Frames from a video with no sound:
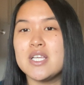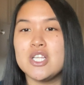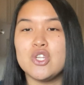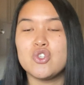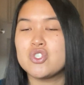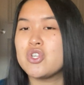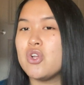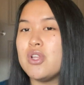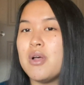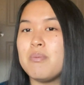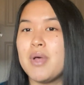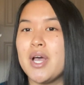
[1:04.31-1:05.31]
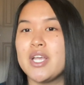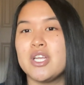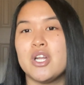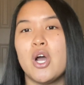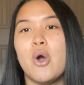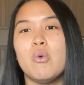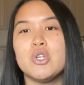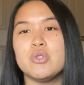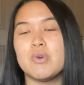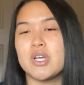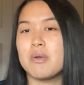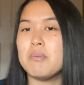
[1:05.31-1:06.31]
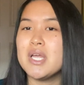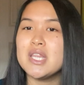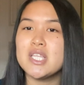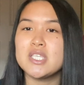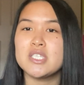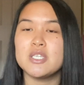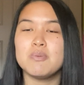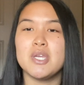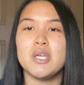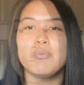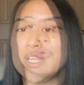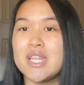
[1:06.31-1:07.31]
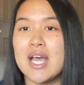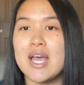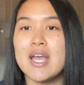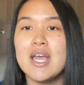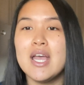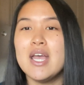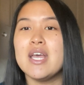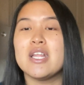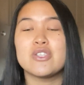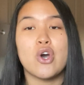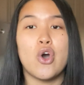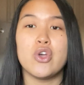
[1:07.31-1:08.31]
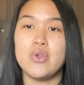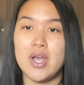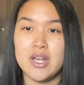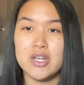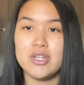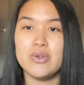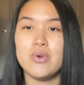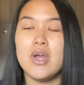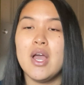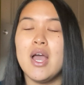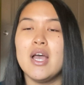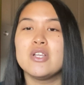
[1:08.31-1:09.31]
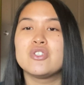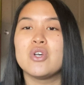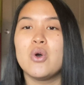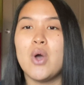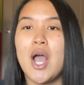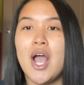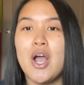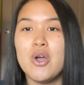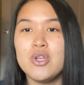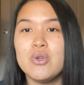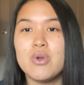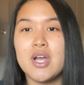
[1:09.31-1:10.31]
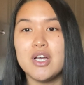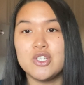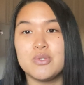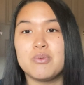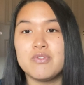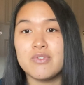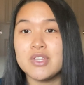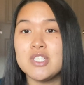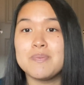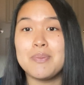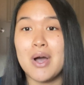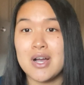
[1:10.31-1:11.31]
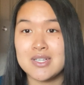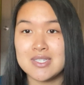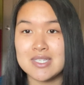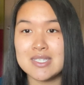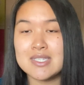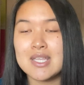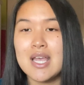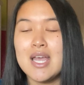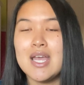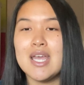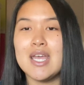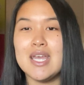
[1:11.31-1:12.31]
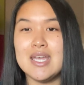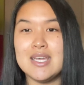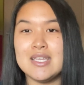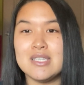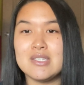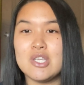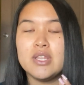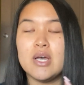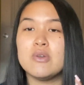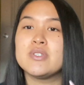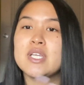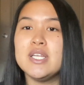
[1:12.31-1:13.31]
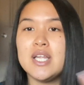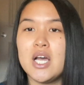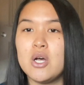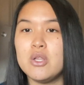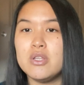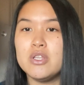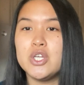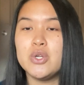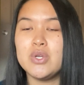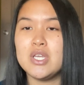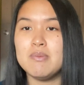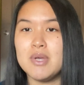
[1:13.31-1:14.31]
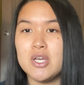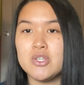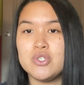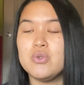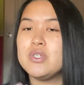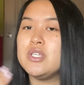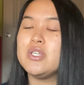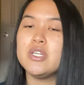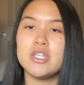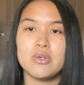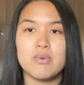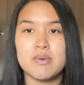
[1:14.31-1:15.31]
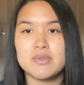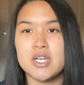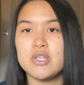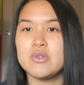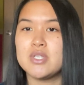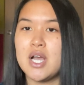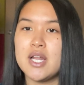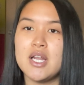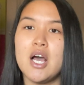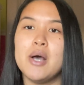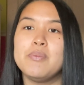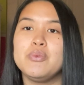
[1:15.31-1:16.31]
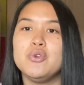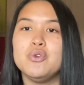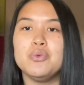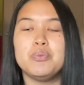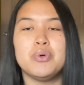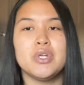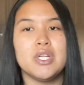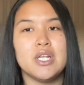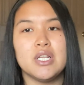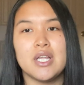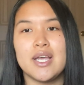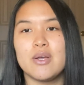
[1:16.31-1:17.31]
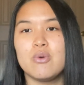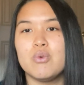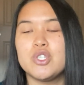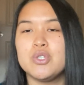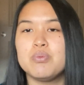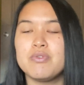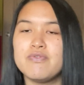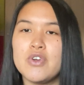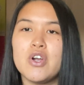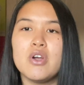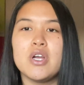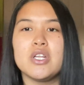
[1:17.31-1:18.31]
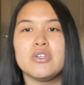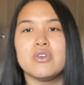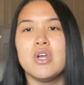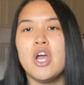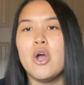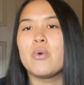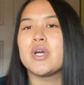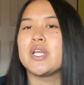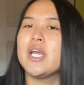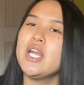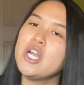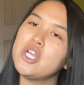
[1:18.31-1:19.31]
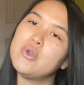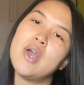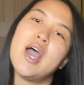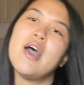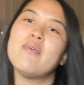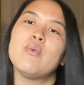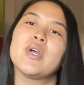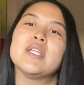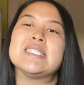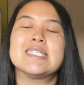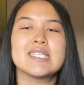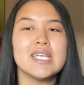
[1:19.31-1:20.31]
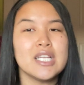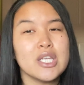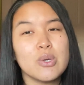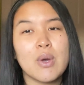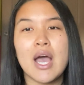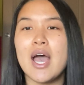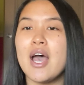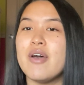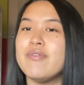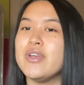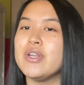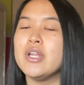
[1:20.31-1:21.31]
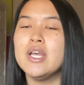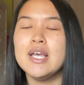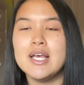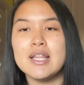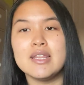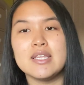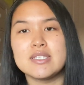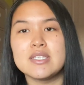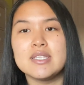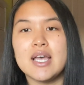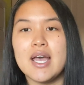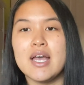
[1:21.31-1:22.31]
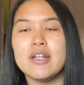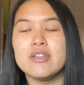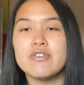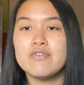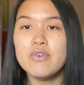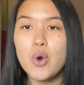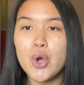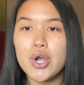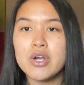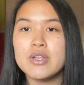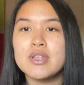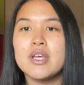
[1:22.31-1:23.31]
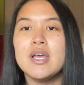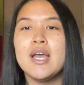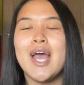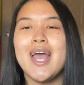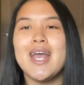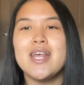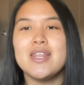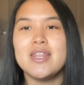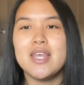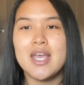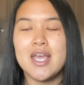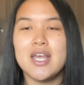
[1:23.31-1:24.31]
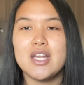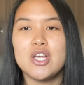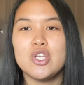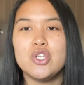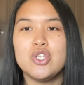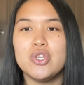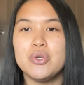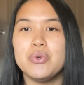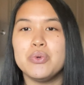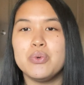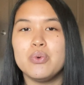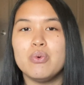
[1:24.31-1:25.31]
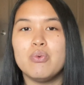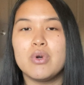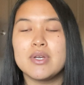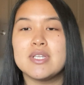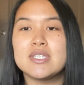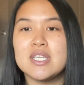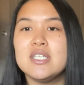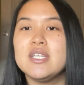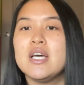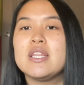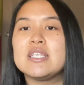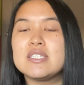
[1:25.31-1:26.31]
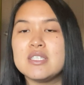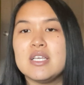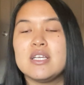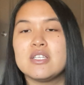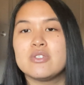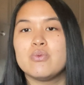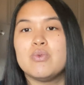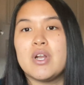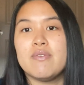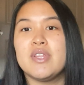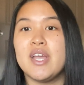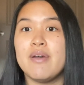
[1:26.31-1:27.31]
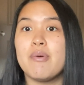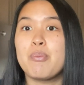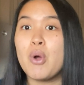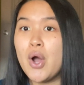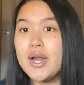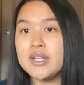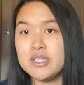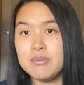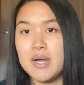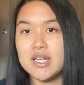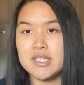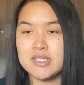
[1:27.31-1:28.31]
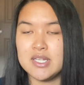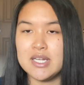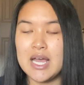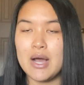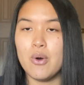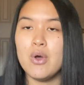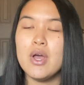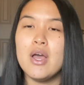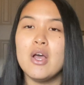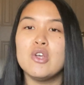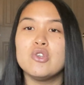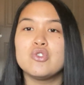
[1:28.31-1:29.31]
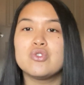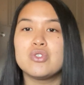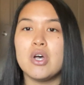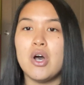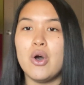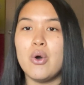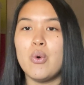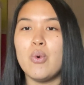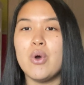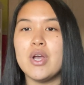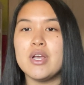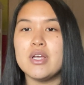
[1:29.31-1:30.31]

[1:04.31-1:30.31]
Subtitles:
and you just told them like, you know, would you recommend this to people? And it's all you had to do. So how you're eligible for these boxes is they'll send out little emails. You get on their website, you sign up, you put in like what you prefer and what kind of hair you have, what kind of skin you have, and this and that and the fourth. And then you will get sent out these things whenever they have a product in mind to send out. So